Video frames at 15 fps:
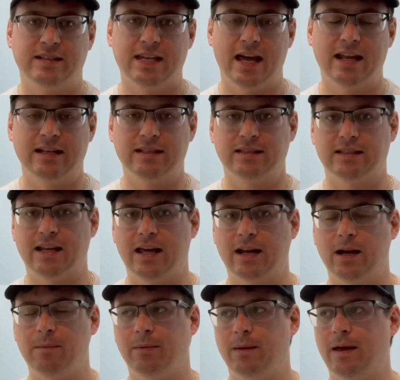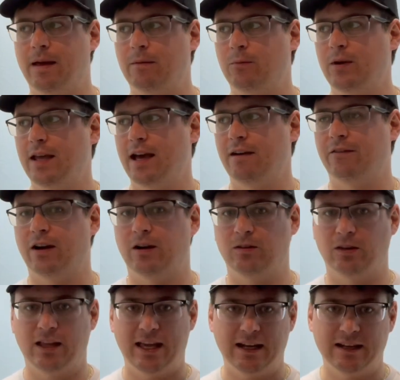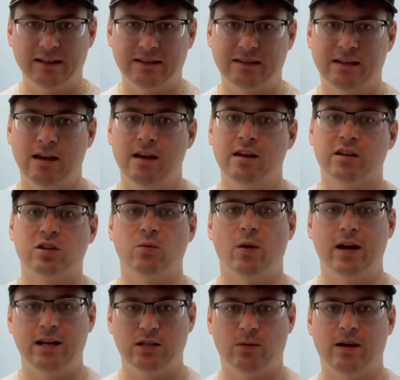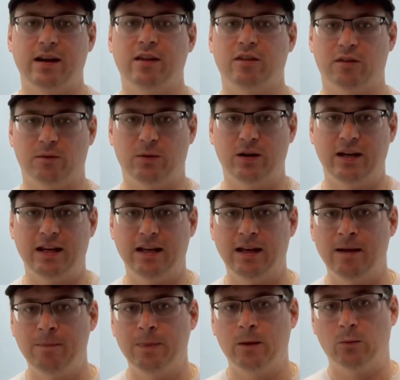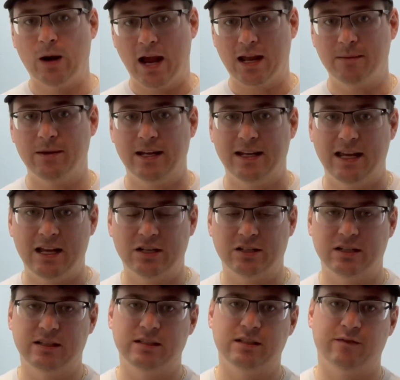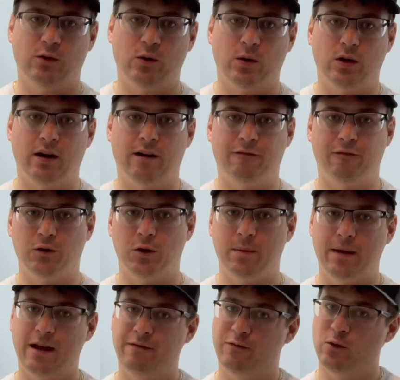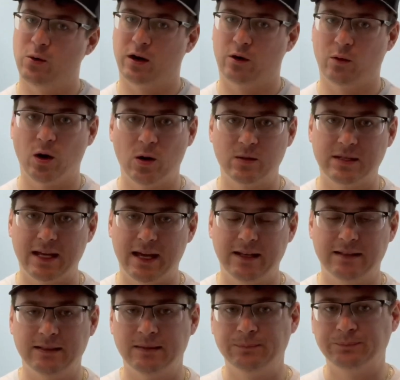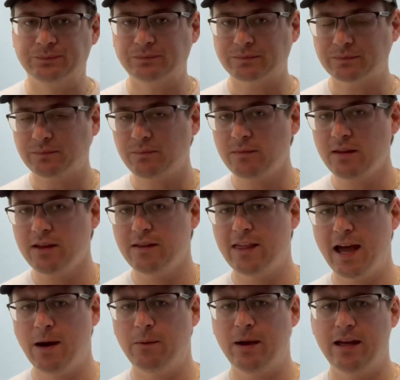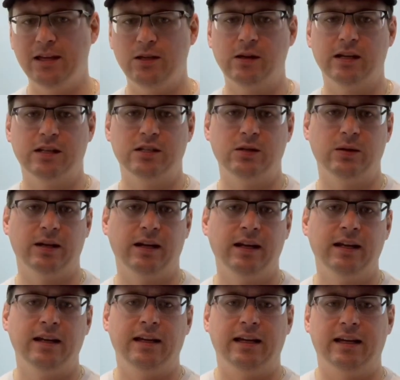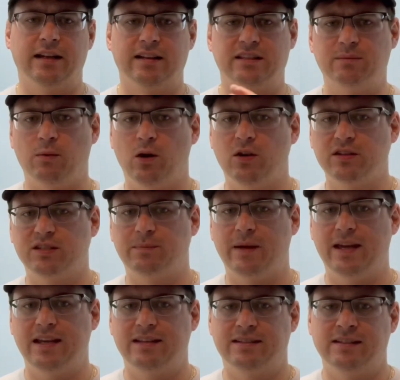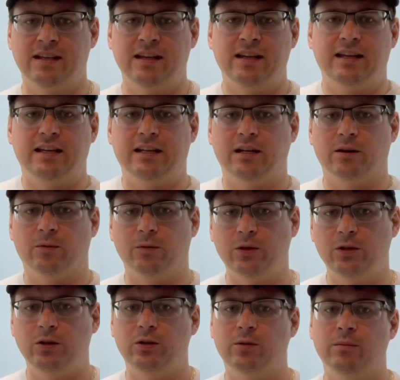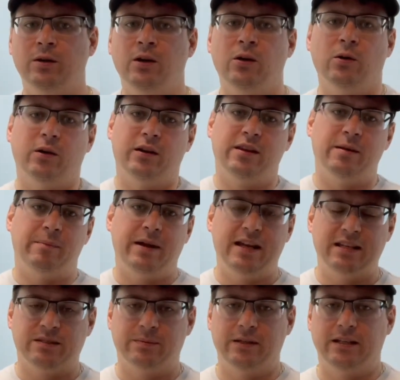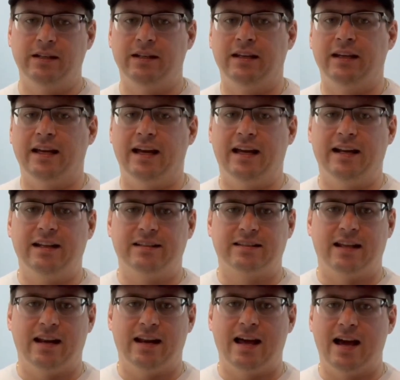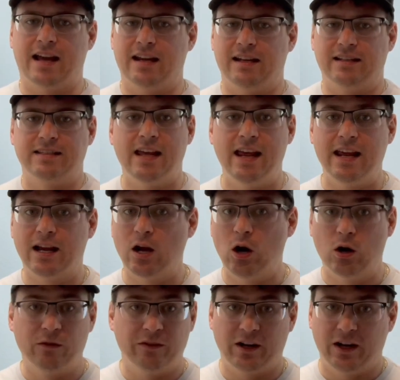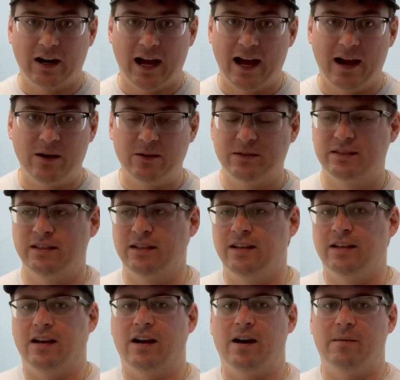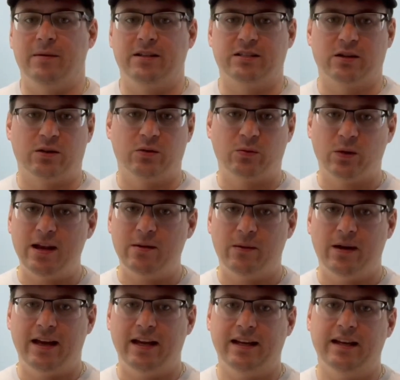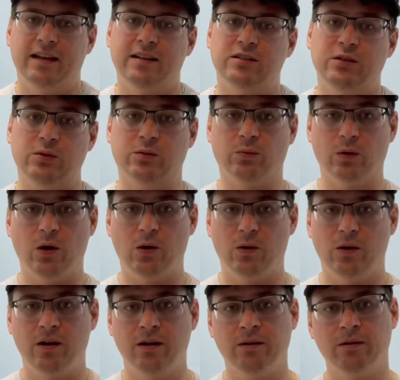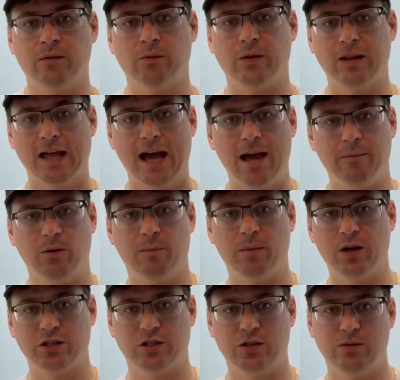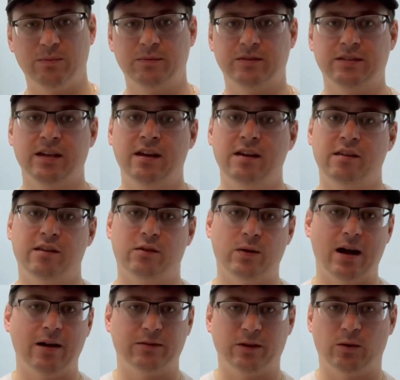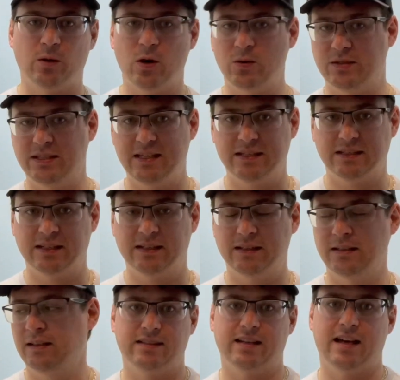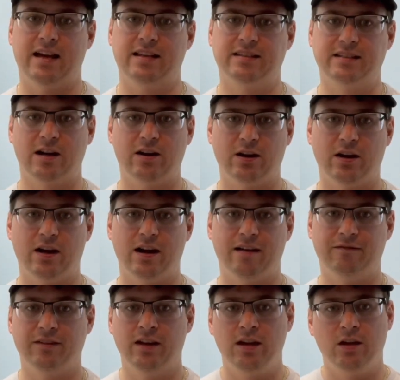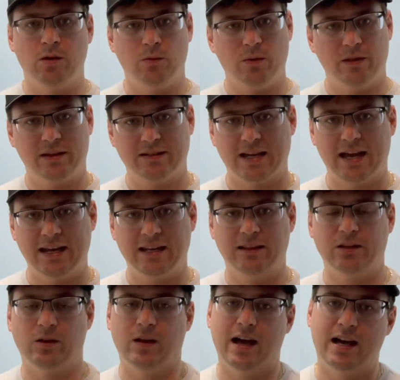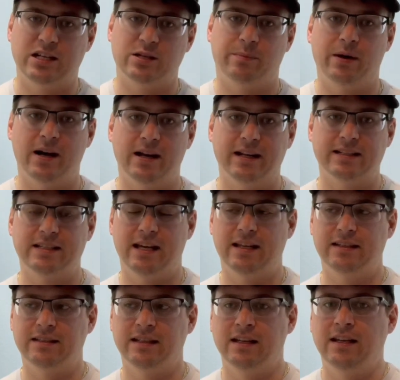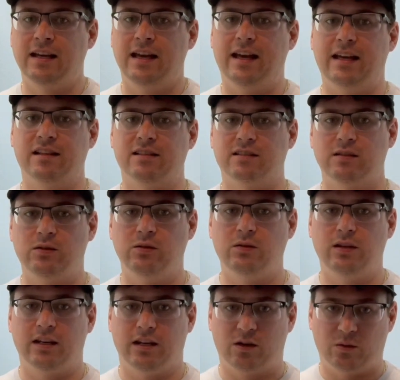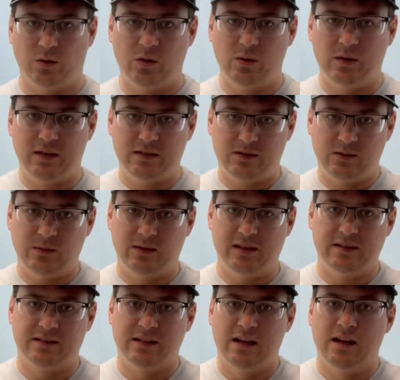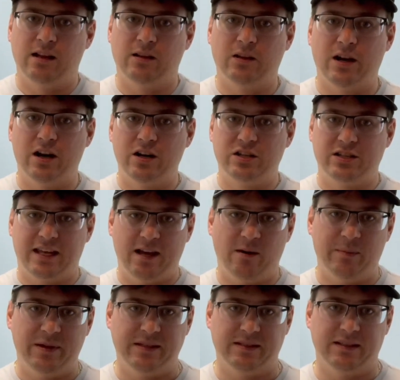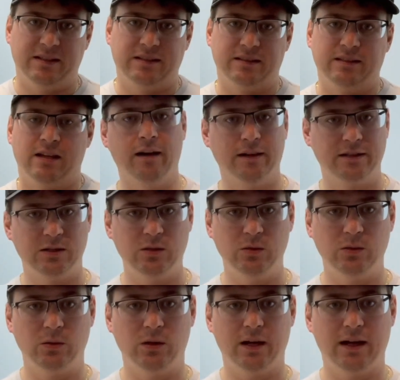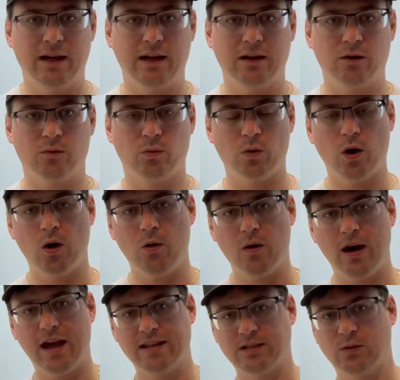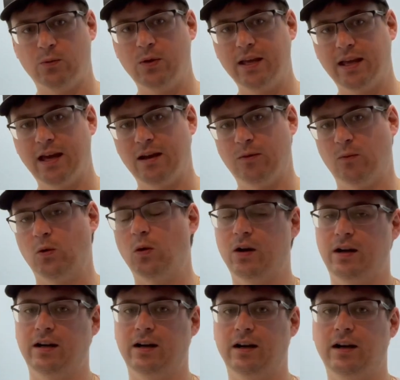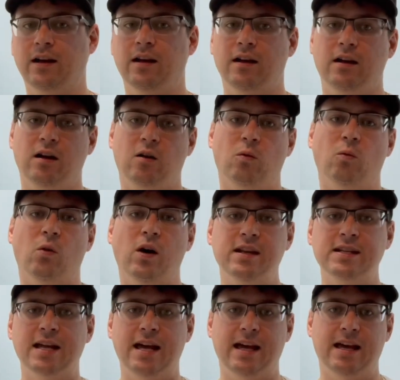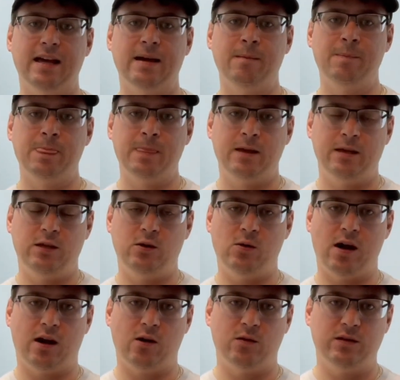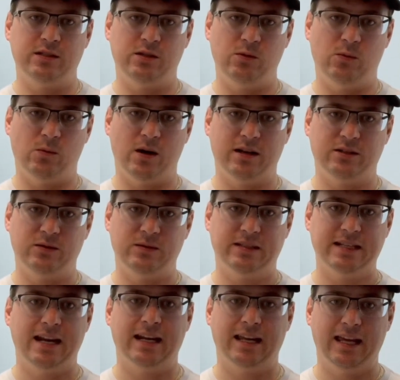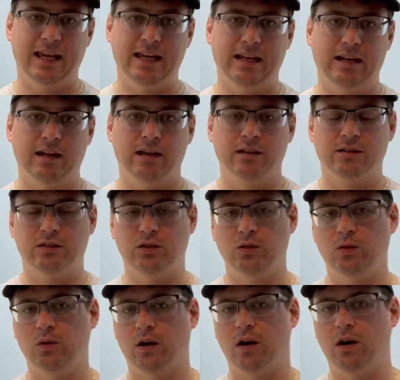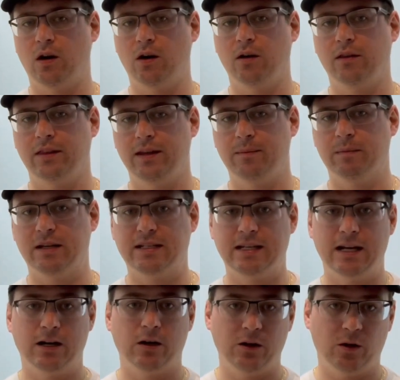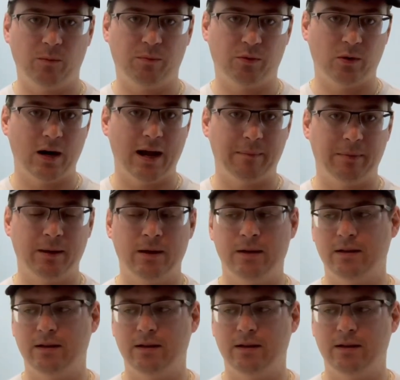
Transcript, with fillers: Tent Setup and we have our latest 2023 recommendations for a 4x4 grow tent. That way you can do it in a small space in your room or in the basement and it's not going to take over your house. Um, it's a great way to grow reliable mushrooms throughout the grow season. I started off with a tiny little hydroponic tent and soon it grew into this large scale business. To grow as a weekend warrior, one day you are going to want to dedicate to all the material prep.